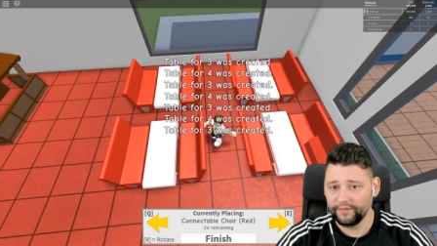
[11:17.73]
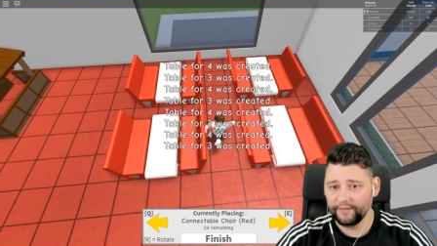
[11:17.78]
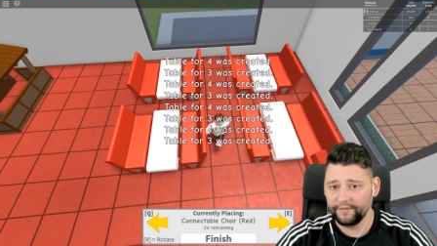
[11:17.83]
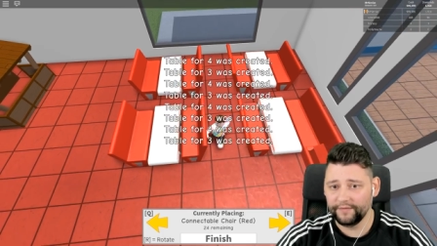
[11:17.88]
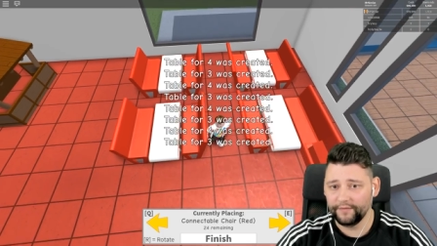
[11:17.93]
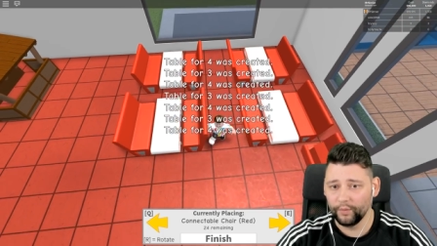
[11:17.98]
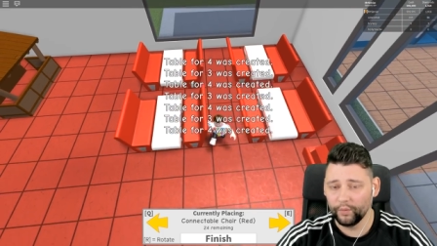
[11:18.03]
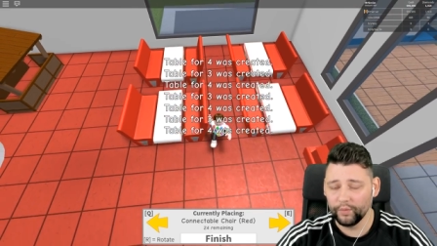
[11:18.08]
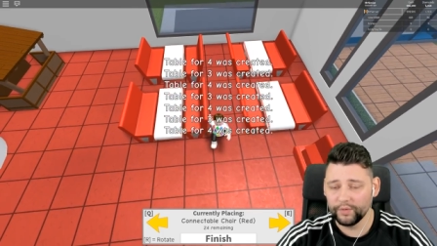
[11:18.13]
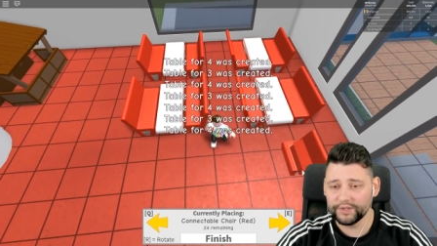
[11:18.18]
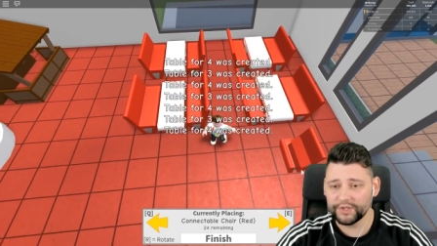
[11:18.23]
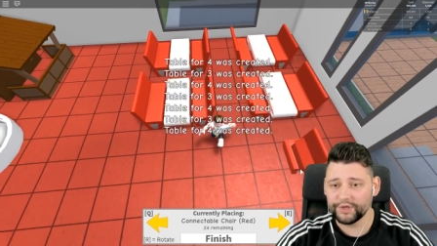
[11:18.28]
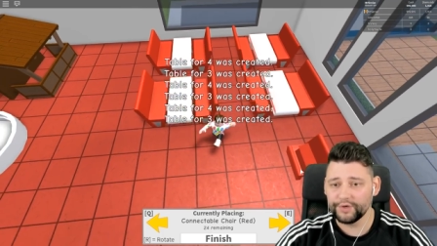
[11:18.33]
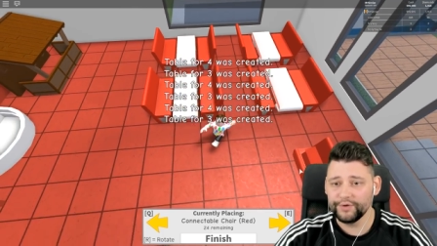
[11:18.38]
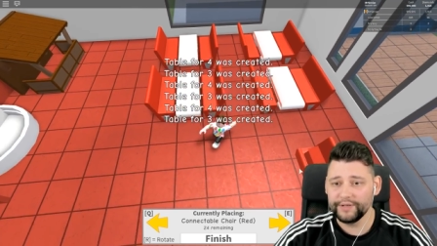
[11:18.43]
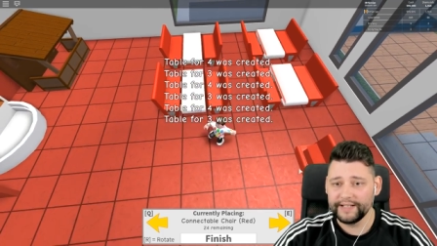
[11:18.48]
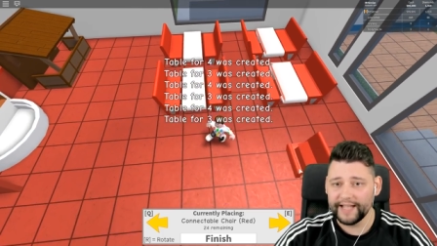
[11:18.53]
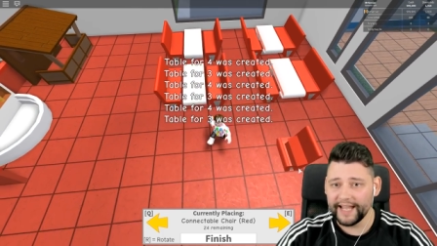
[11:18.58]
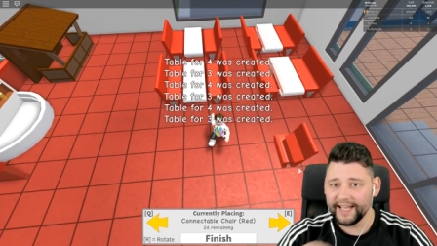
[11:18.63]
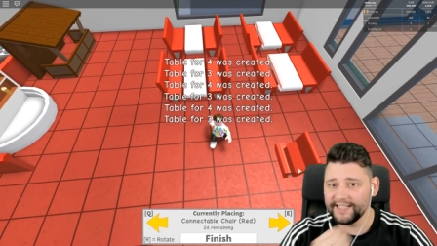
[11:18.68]
for fours
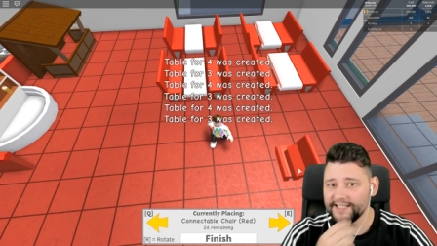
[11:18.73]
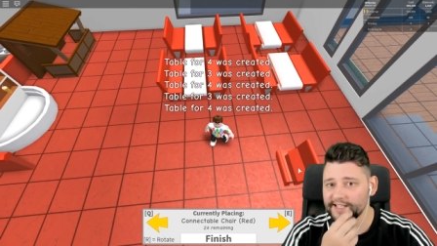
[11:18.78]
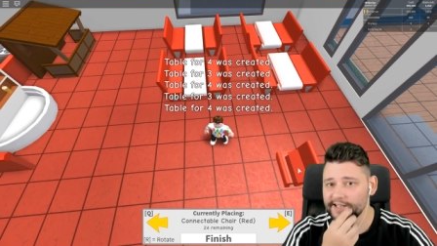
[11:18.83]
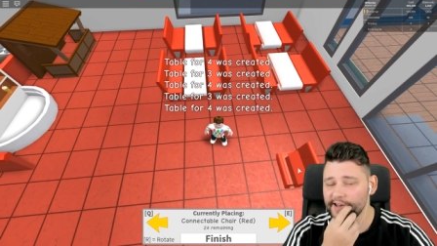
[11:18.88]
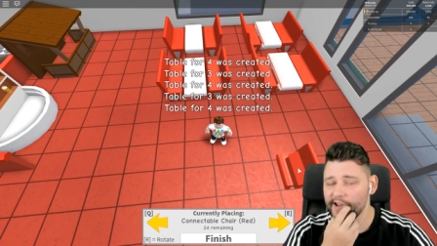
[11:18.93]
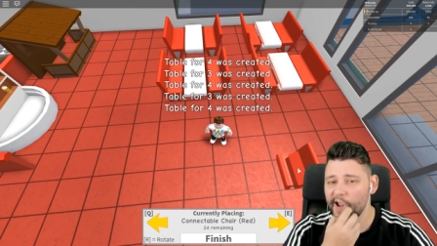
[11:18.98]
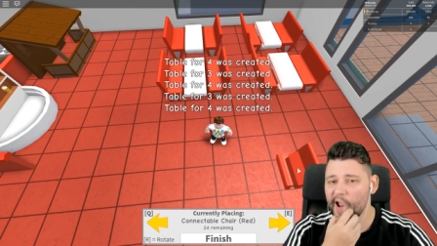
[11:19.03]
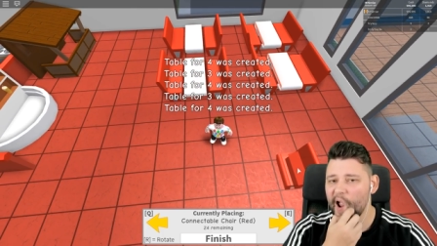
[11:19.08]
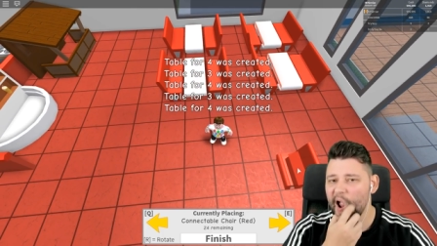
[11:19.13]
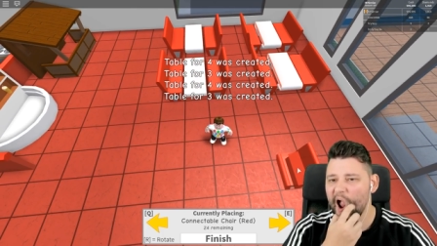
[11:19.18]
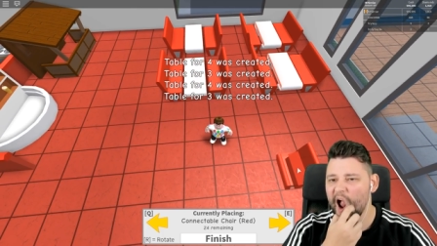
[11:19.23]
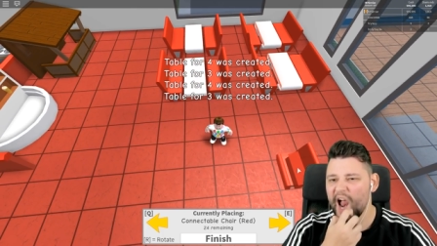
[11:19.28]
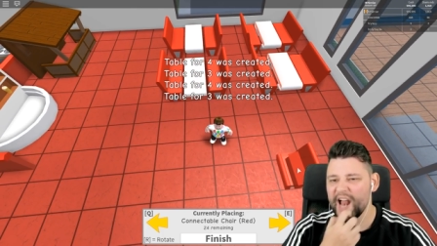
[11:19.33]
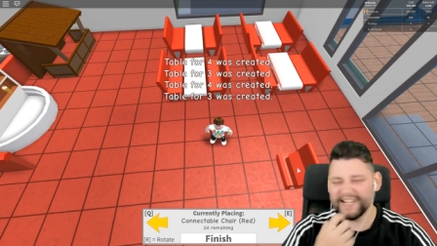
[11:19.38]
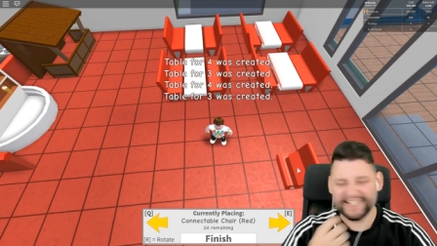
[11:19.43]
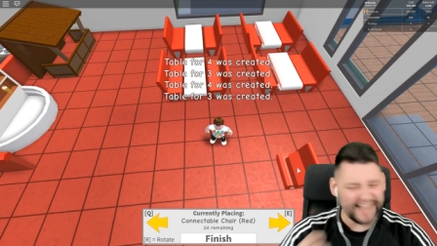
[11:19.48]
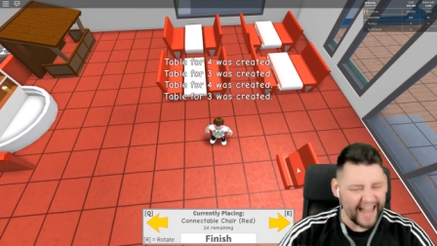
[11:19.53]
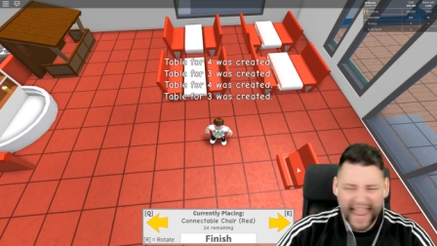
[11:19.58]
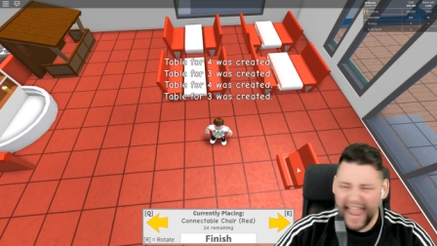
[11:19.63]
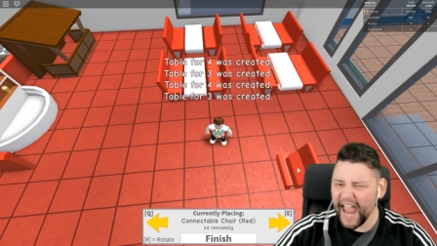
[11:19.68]
created.
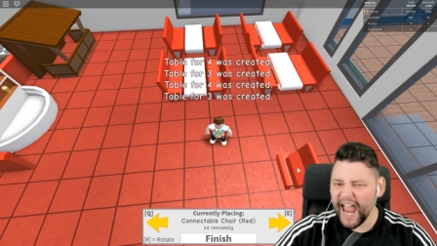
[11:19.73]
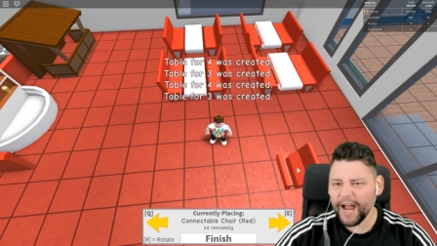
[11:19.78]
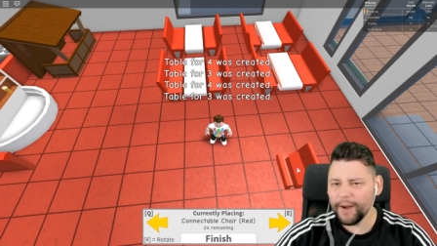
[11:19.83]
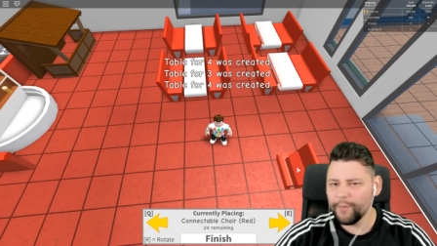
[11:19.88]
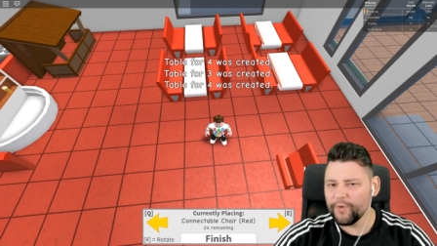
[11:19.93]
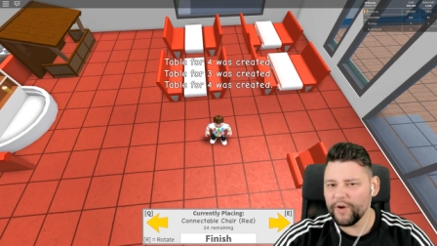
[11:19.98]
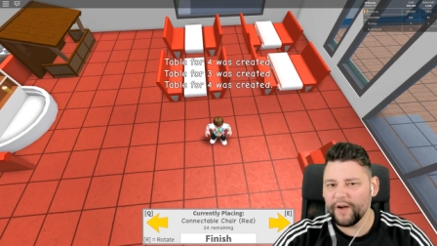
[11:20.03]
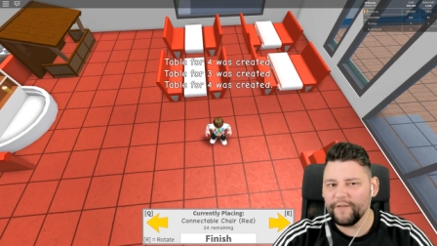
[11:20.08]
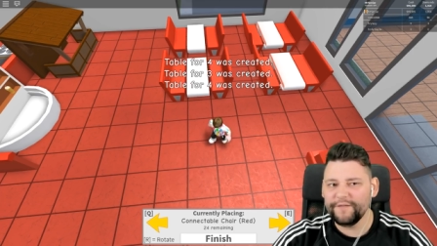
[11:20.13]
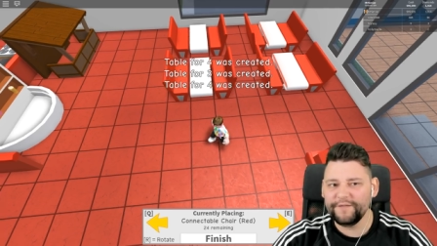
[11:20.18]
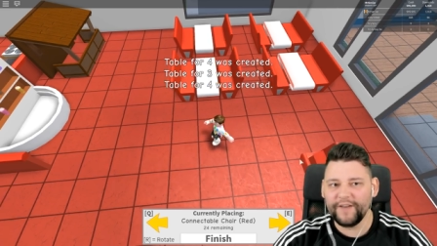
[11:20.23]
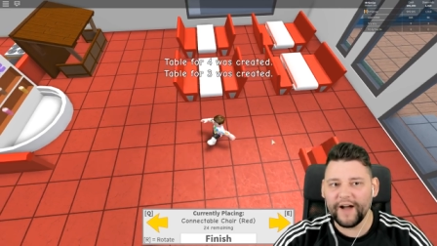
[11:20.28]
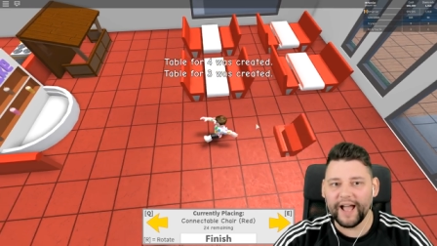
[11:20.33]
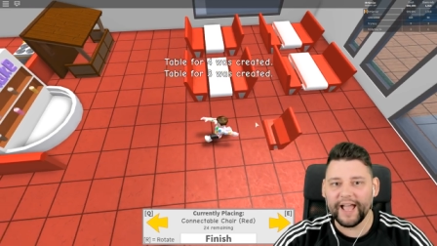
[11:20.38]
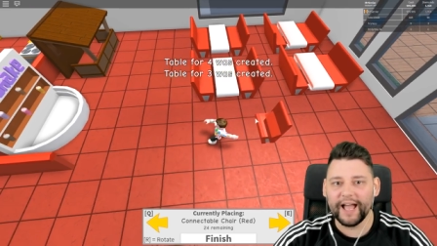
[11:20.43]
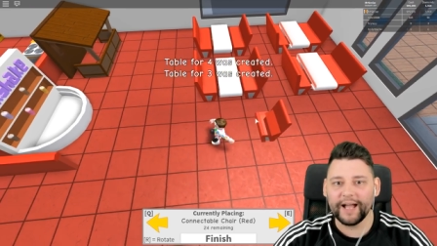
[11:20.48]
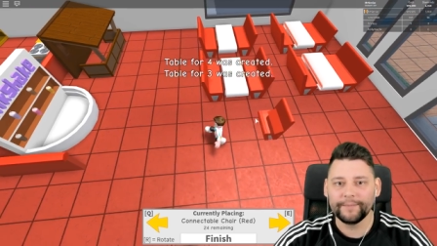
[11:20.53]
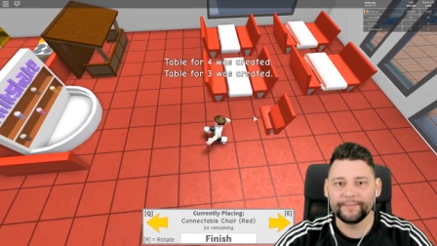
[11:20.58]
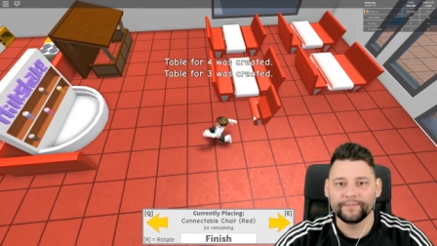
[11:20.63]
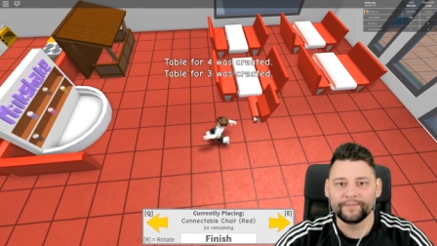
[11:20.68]
Damn, we're on
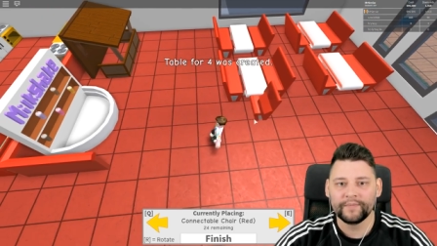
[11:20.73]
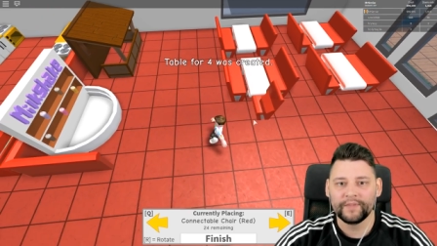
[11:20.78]
fire!